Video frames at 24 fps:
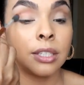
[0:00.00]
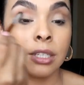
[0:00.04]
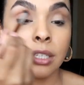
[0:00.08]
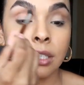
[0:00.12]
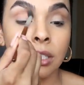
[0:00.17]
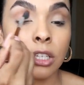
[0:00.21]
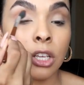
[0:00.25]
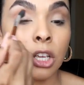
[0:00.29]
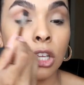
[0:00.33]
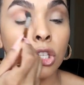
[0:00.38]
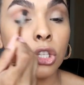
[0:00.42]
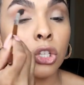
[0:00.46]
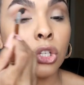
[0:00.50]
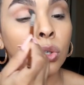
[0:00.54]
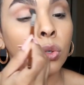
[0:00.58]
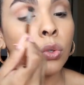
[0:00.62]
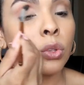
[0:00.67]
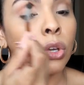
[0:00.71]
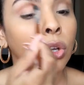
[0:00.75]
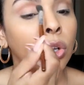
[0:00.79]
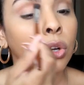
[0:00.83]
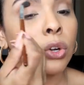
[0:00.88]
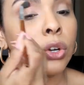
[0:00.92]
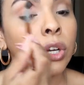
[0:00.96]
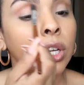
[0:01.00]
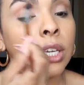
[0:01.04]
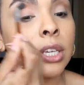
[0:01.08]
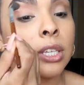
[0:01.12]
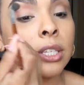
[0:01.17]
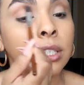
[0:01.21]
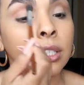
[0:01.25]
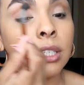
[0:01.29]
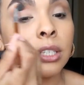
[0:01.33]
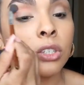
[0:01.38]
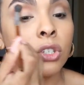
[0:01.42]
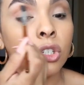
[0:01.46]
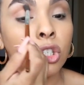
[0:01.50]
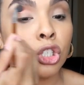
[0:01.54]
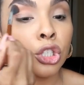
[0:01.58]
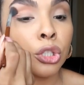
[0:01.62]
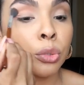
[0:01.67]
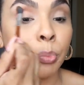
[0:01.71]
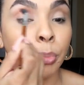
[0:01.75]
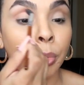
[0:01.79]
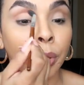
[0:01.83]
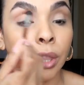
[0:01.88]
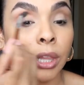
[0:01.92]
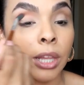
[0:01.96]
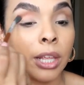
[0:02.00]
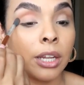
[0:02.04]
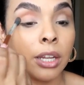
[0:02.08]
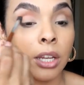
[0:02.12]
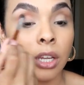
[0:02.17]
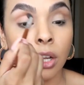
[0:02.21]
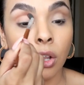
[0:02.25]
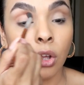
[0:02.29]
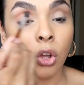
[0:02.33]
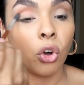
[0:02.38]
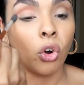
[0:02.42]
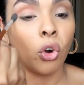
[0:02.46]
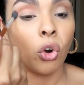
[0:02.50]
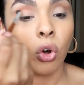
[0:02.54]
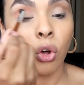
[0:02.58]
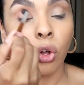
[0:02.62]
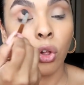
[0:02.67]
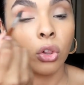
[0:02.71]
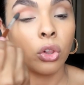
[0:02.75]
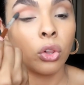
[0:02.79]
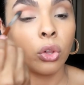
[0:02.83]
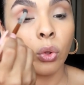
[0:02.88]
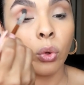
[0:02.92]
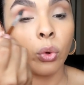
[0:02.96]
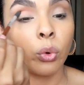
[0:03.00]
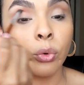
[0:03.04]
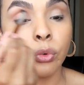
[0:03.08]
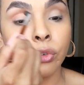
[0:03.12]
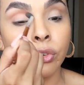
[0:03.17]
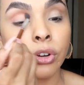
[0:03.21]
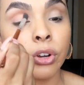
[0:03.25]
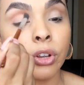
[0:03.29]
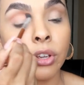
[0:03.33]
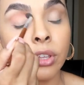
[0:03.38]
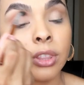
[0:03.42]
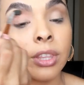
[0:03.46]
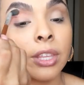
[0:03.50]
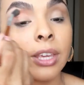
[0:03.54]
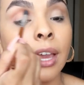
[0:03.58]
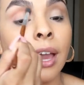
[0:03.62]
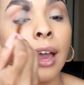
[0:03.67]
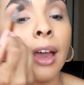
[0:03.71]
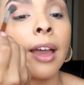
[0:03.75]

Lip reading: into the crease and just blend it all over the